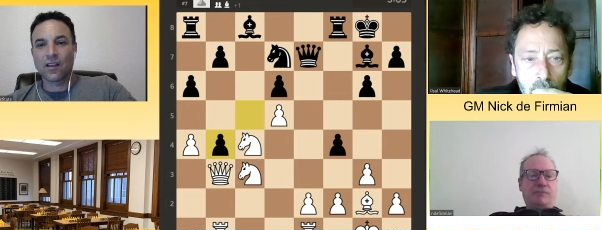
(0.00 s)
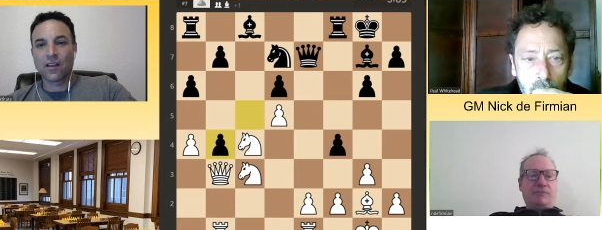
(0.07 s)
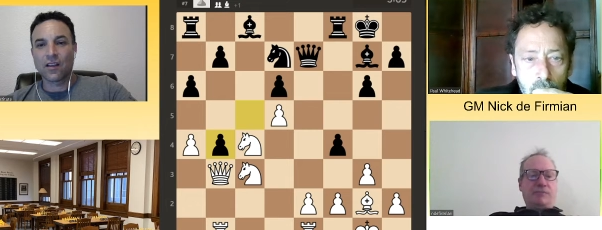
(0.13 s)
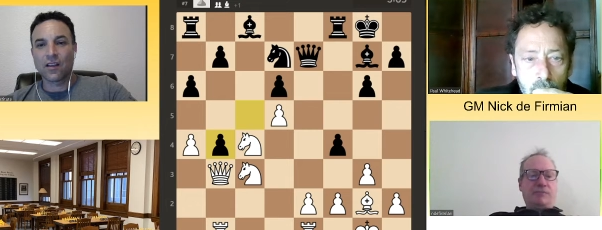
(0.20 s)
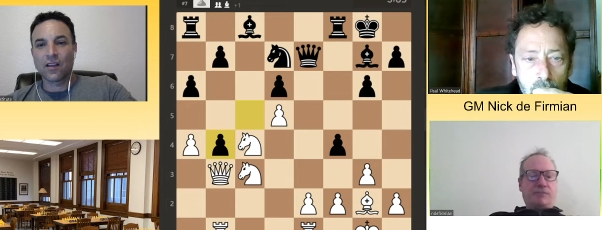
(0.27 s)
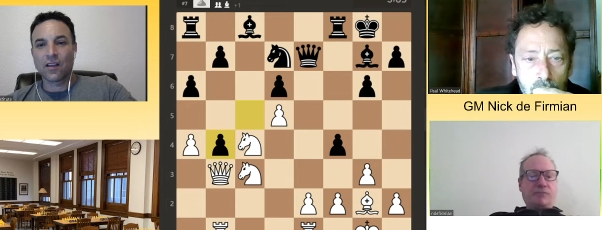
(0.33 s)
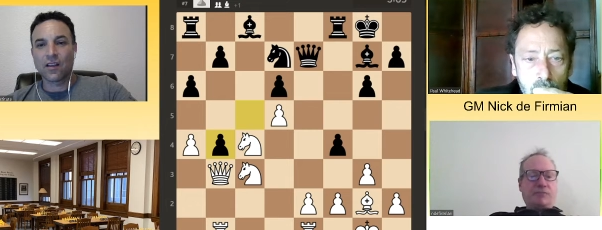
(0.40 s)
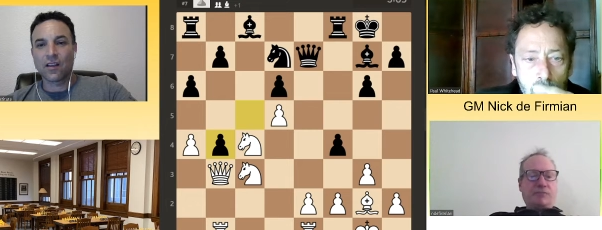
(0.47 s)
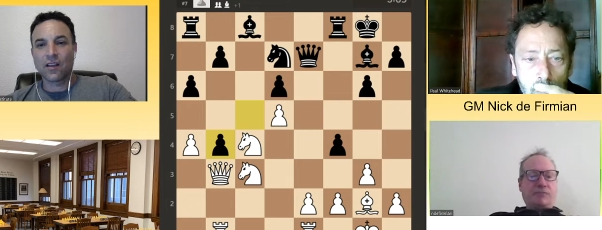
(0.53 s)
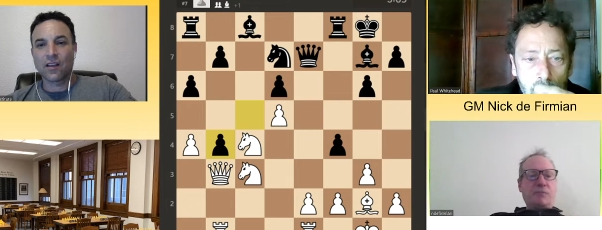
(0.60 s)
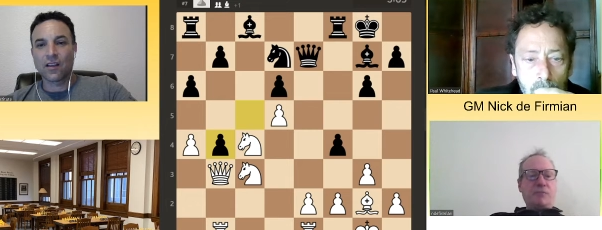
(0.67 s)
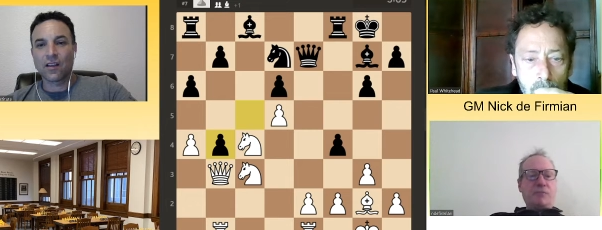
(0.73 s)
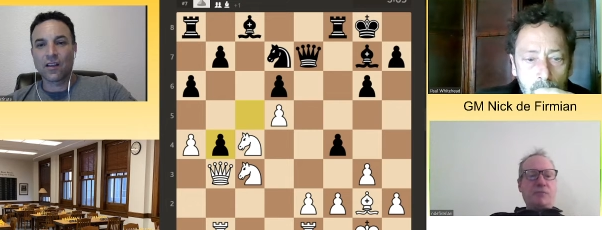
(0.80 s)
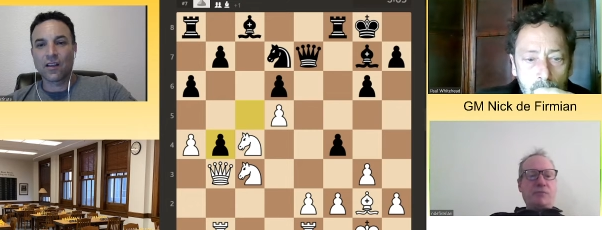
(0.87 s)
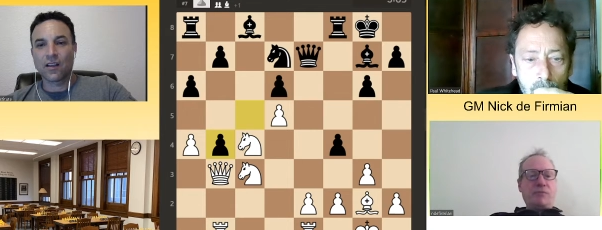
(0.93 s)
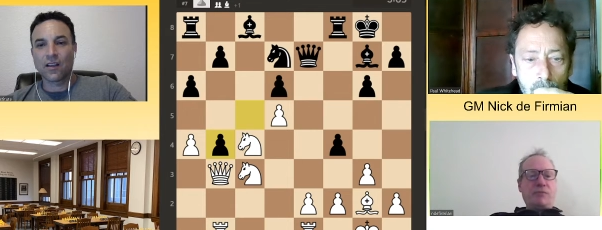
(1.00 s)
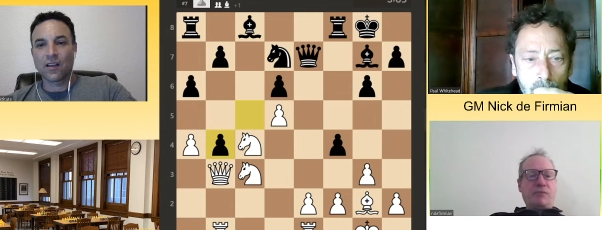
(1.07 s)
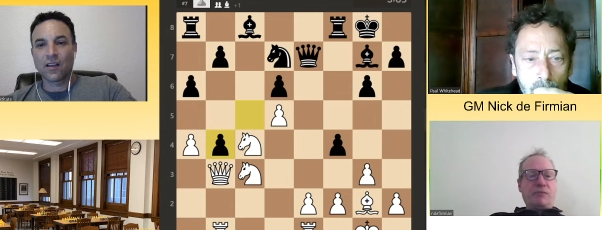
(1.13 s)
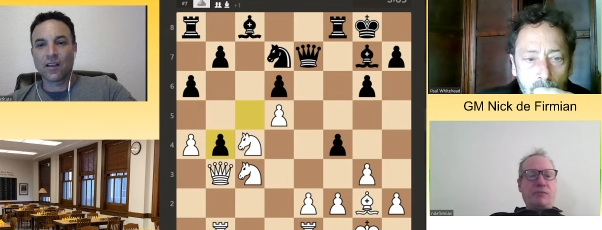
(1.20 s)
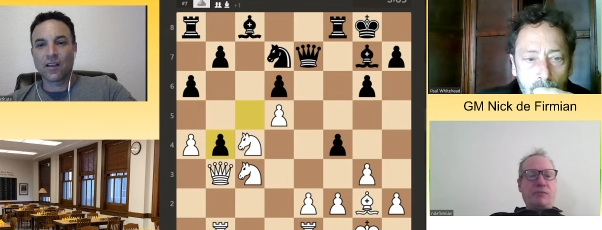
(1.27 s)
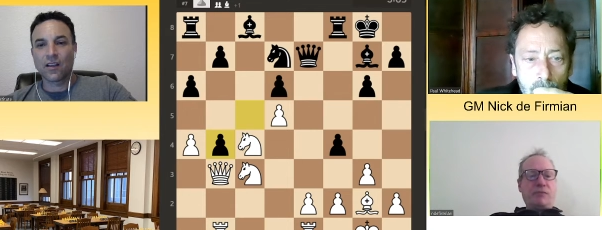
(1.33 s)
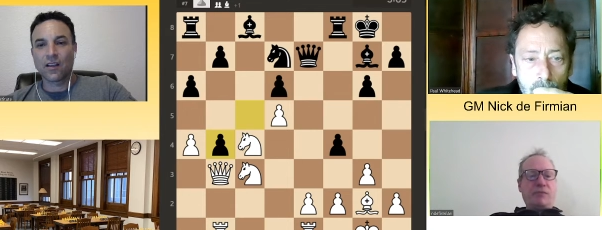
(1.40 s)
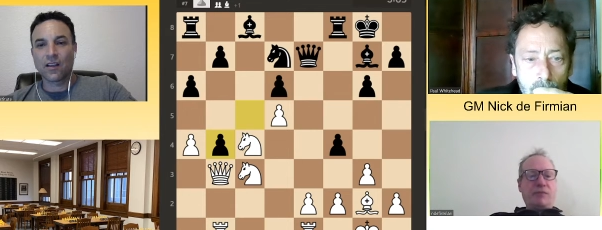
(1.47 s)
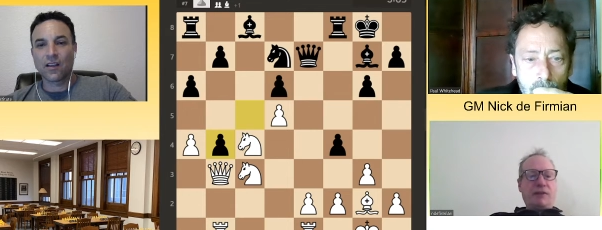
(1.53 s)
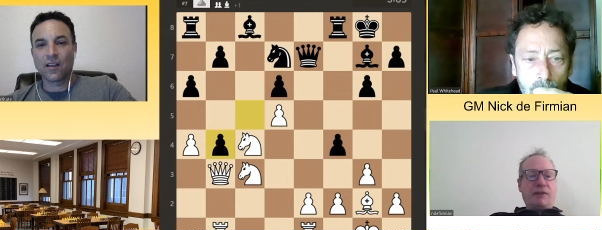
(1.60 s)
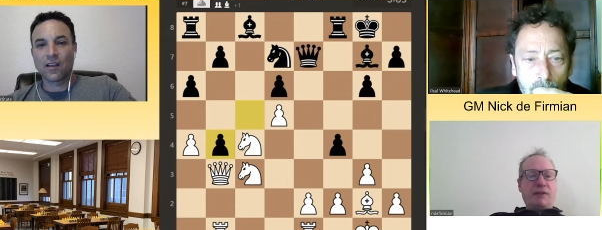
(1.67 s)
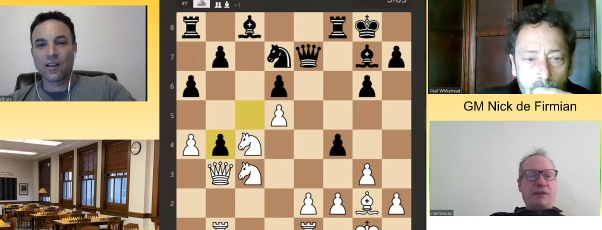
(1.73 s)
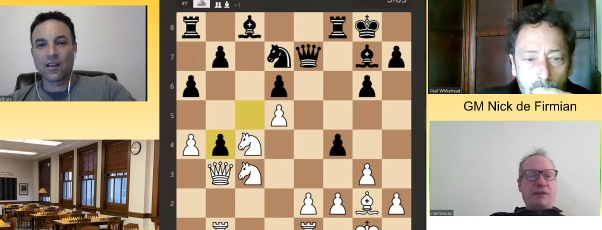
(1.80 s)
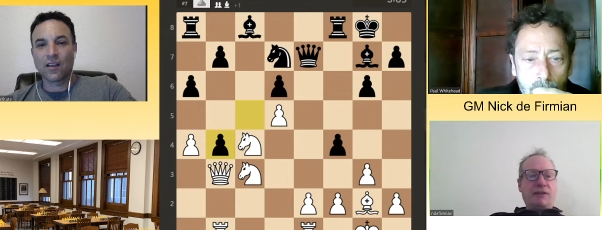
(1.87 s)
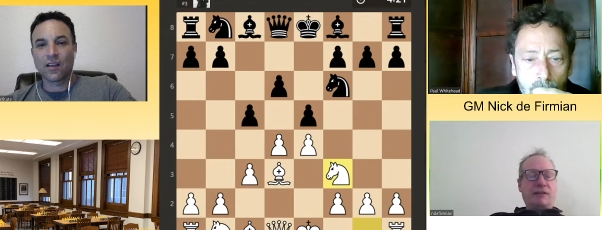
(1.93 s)

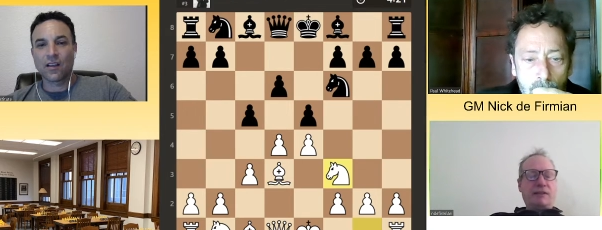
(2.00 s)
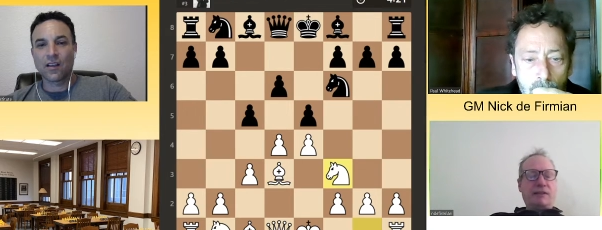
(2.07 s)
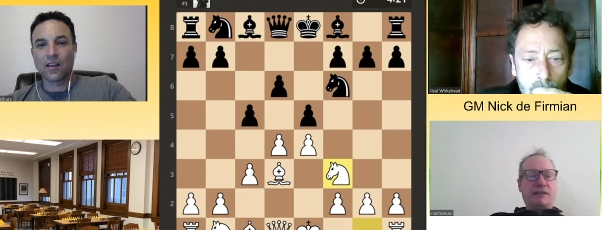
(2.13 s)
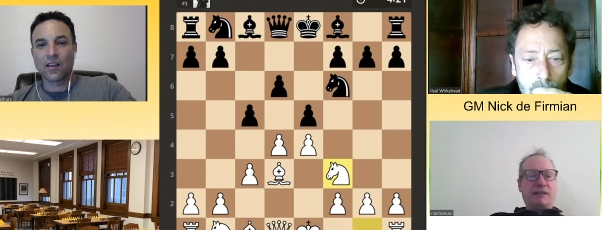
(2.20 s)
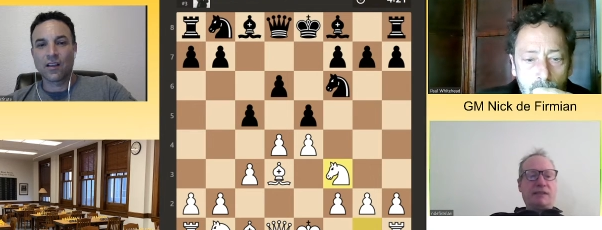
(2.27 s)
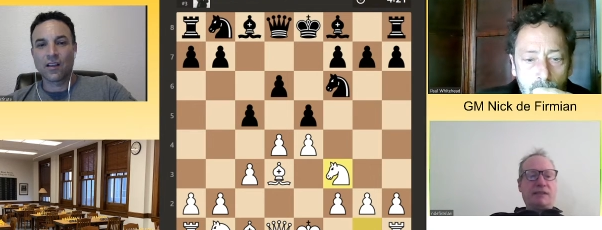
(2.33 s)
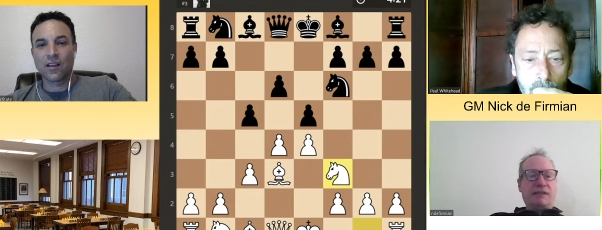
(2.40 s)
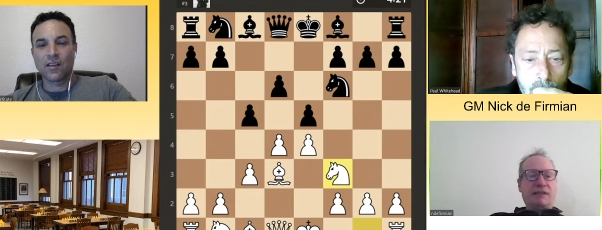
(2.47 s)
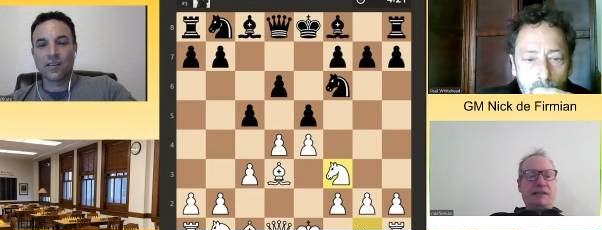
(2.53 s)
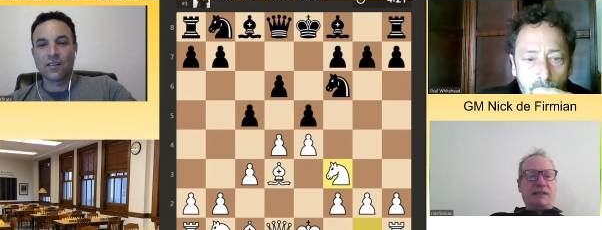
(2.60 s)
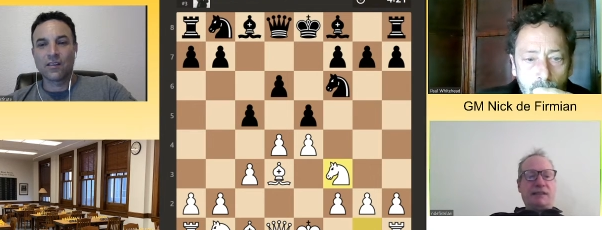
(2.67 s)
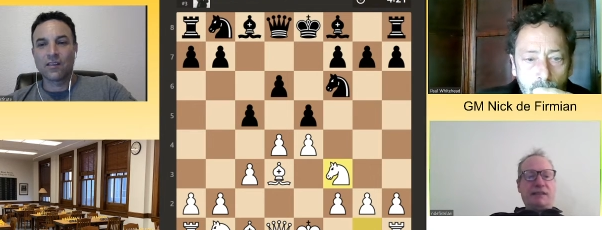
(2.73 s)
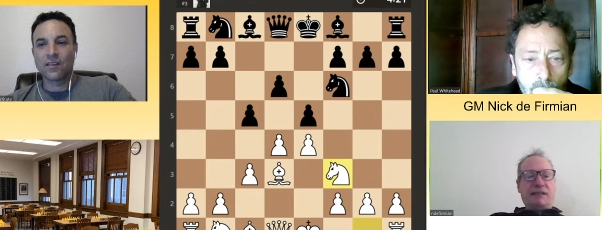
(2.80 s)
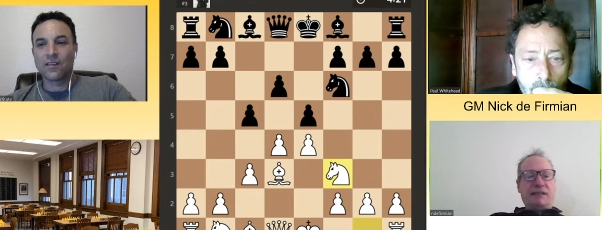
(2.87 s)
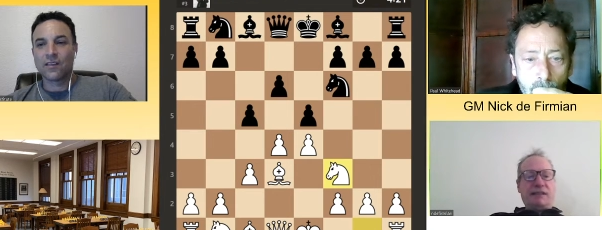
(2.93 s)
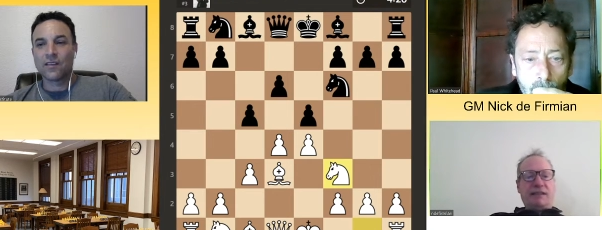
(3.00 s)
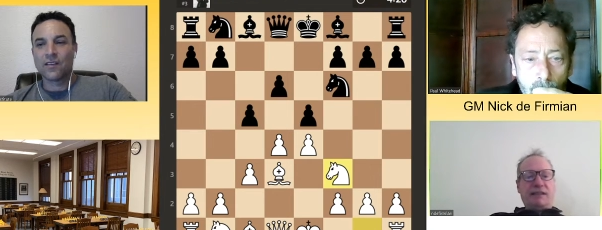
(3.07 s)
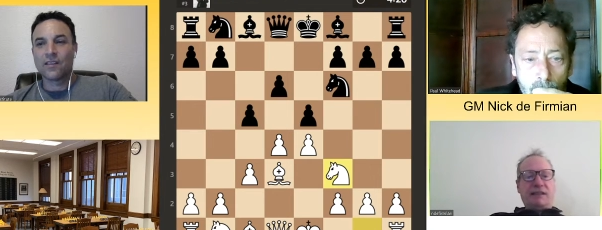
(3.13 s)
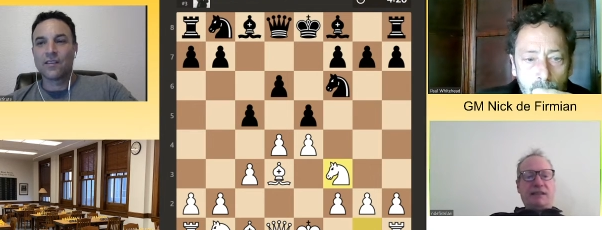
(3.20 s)
(no one is talking)